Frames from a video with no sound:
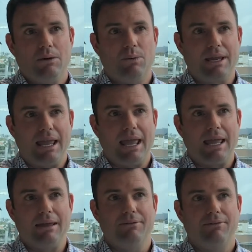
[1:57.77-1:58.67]
we
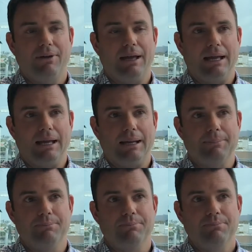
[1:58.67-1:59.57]
have
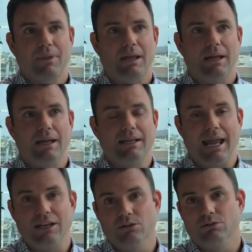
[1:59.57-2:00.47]
um, uh, an
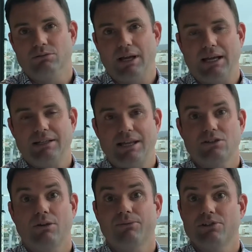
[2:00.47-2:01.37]
annual uh, tax
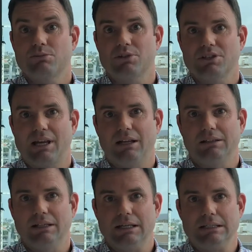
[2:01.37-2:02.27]
conference which is
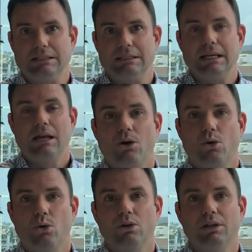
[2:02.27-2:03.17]
held in
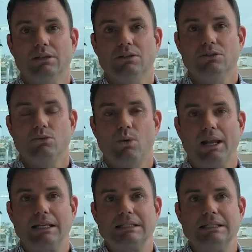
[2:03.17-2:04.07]
Auckland,
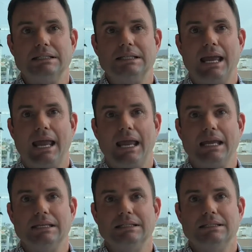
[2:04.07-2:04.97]
Wellington
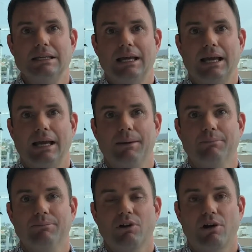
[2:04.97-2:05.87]
and
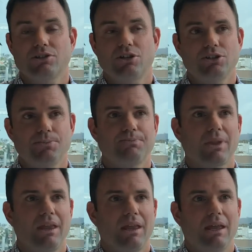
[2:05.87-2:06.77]
um, Christchurch,
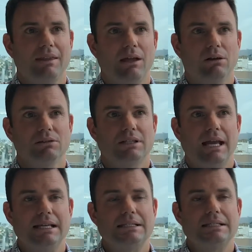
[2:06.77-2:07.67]
and that
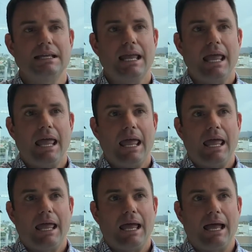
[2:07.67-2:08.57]
alternates.
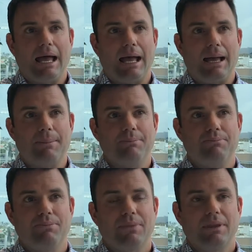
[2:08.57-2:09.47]

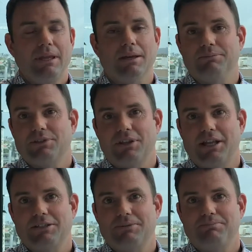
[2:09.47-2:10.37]
Um, yeah, so
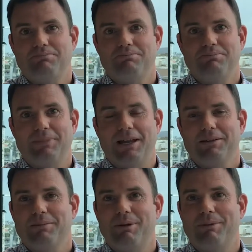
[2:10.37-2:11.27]
that's
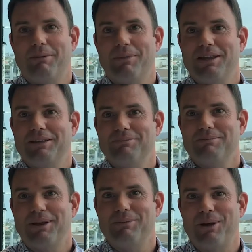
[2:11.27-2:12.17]
yeah, a bit about me and,
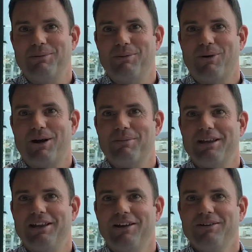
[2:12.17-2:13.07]
and, and why
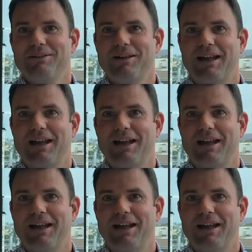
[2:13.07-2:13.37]
BDO.